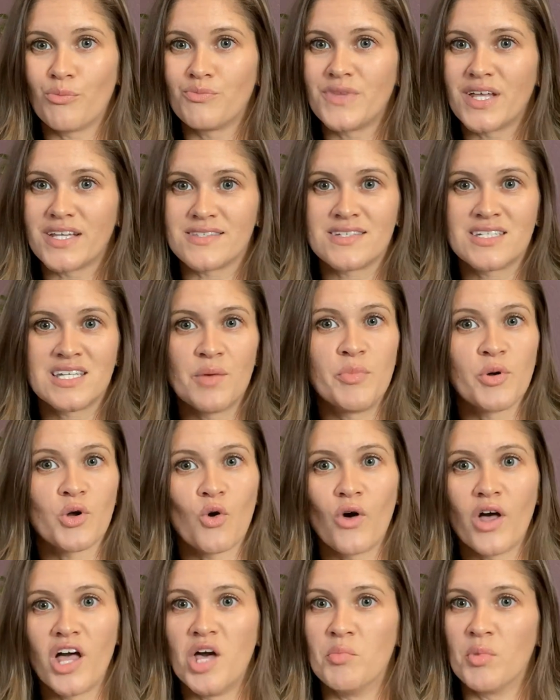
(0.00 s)
that's
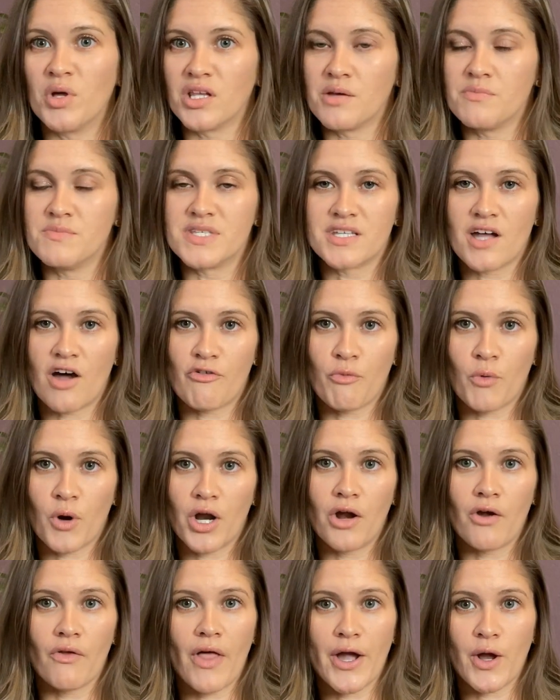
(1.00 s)
typical MLM stuff where
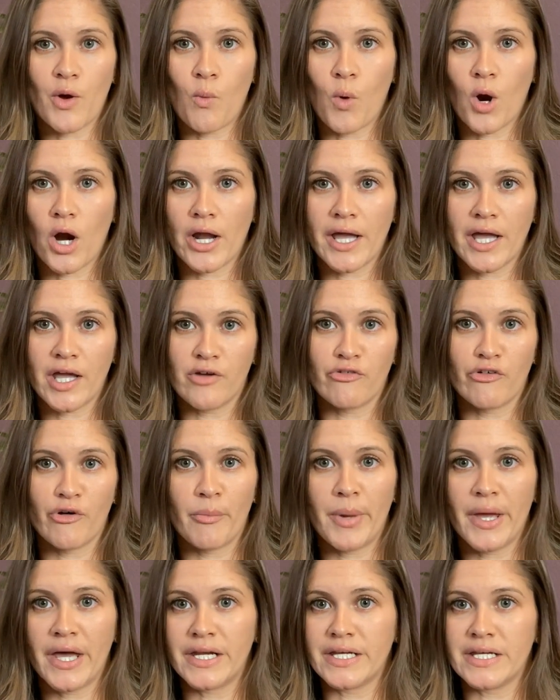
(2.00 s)
you're like working for
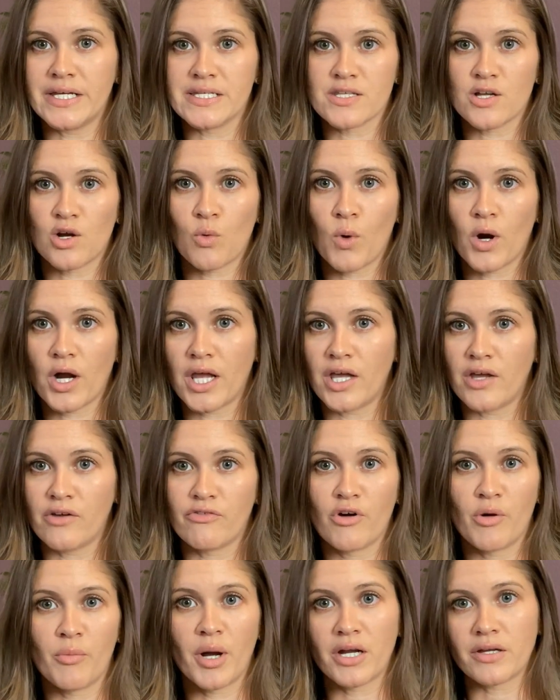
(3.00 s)
pennies or working
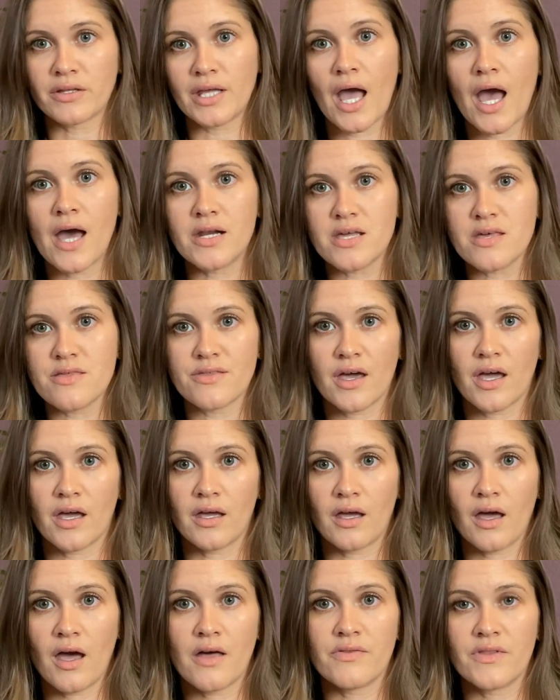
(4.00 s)
for barely
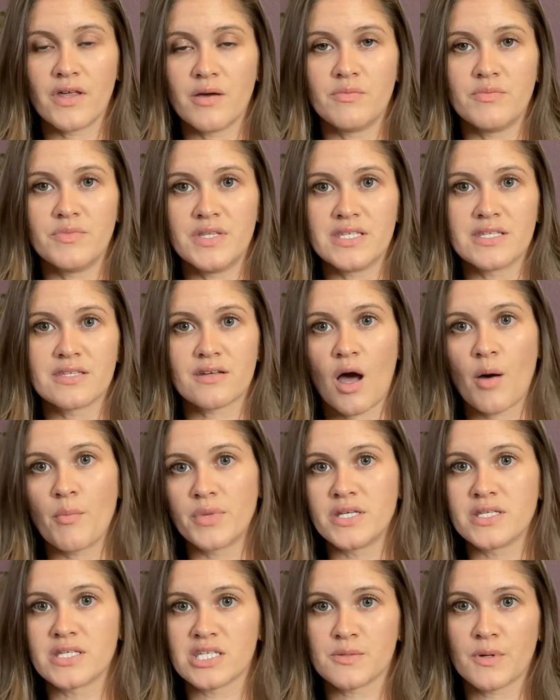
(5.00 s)
anything, and these
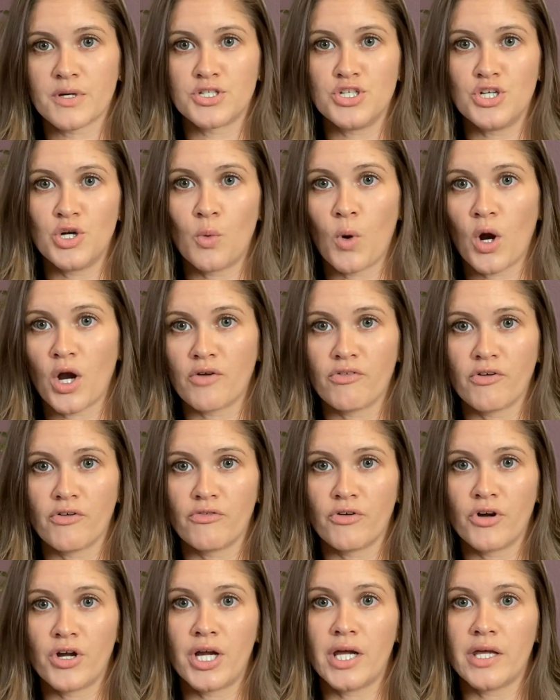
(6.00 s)
companies expect you to work for
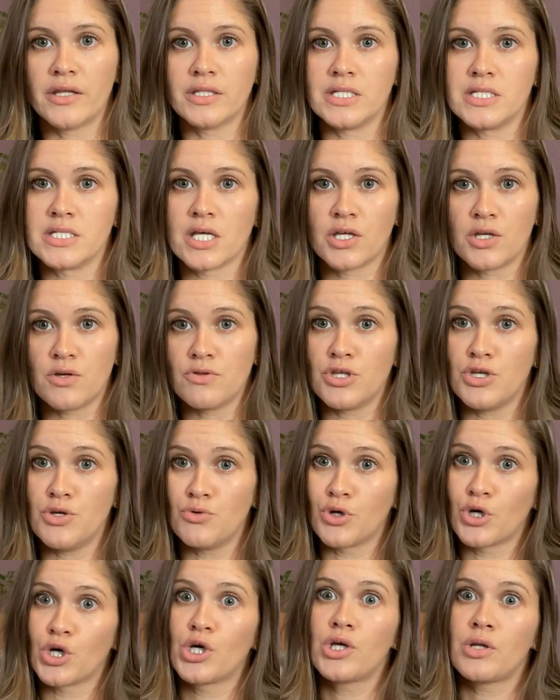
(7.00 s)
free and then tell you that
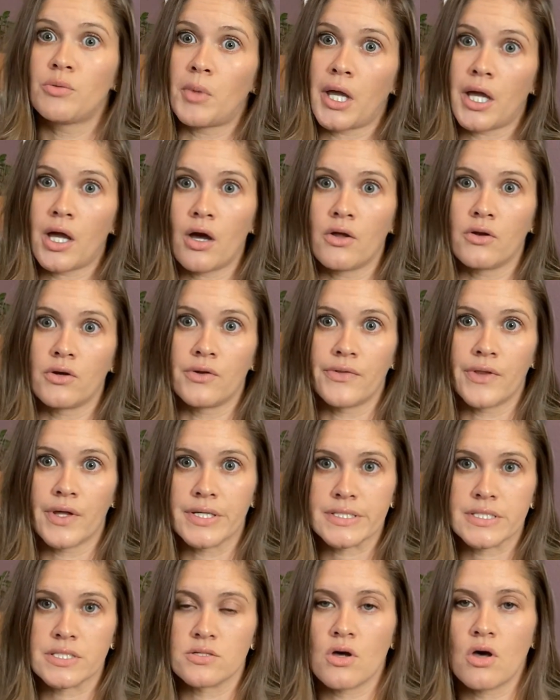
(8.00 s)
you could make
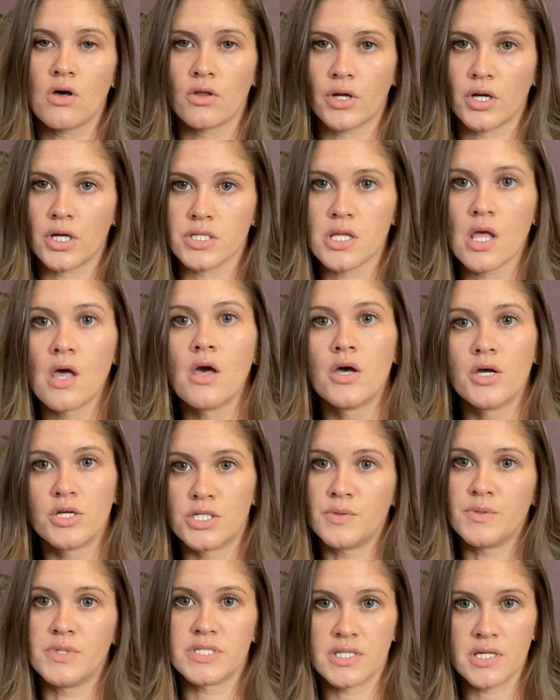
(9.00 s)
$100,000.
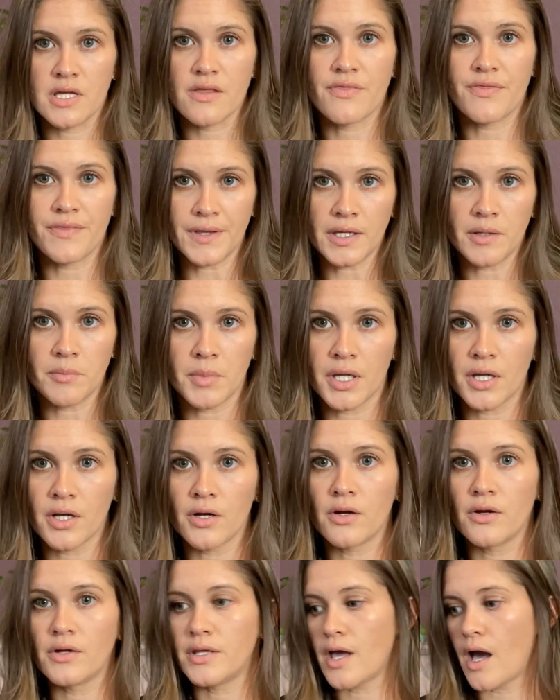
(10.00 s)
Do we see a theme
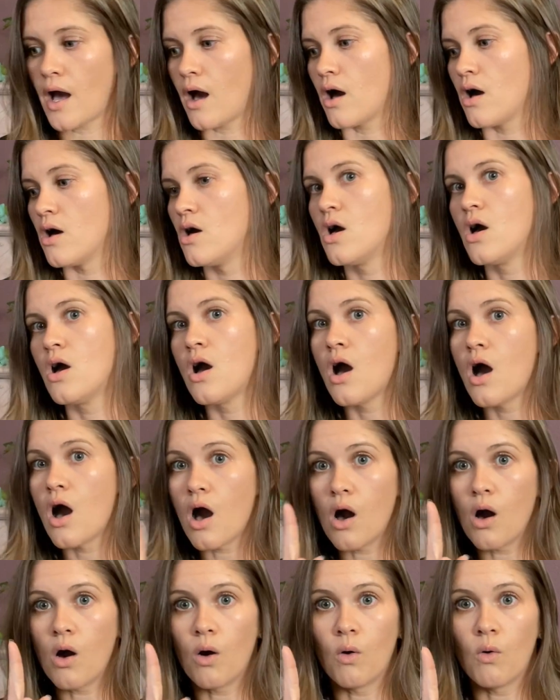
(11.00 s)
here? Yeah.
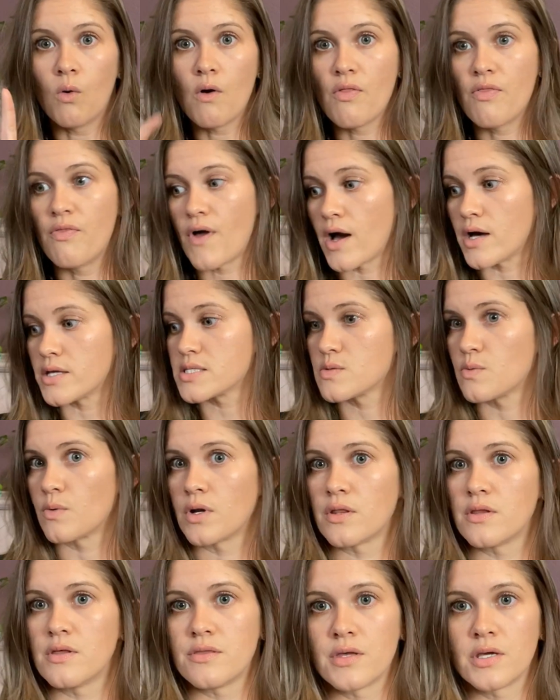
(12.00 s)
Oh, that's one
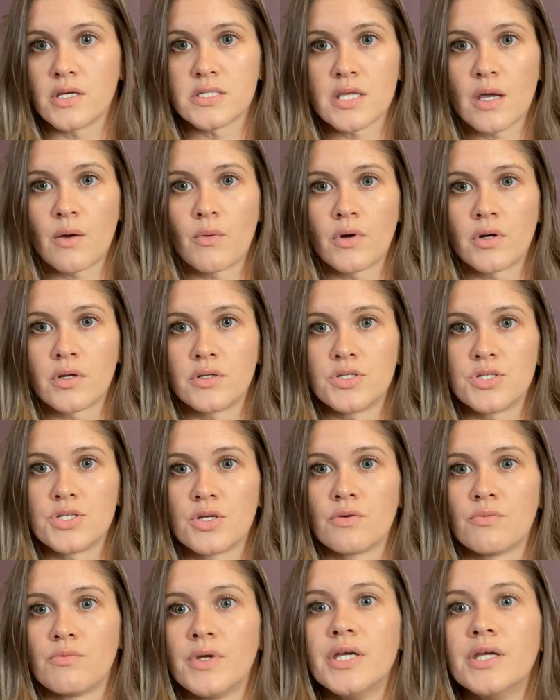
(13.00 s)
of the things I wanted
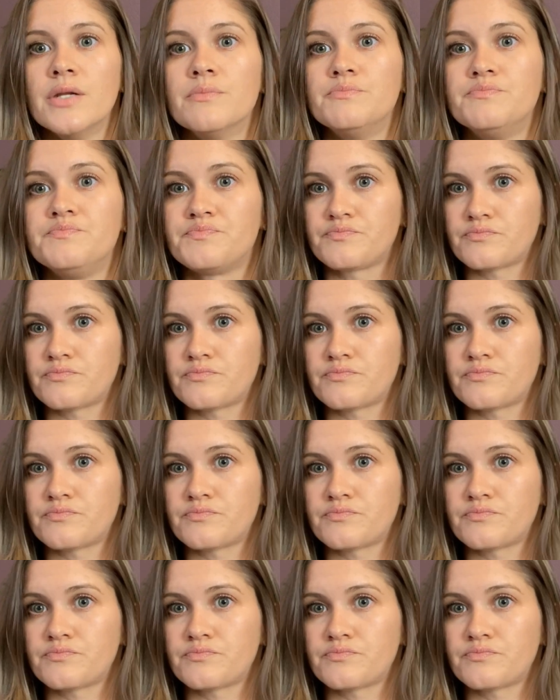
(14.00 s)
to read.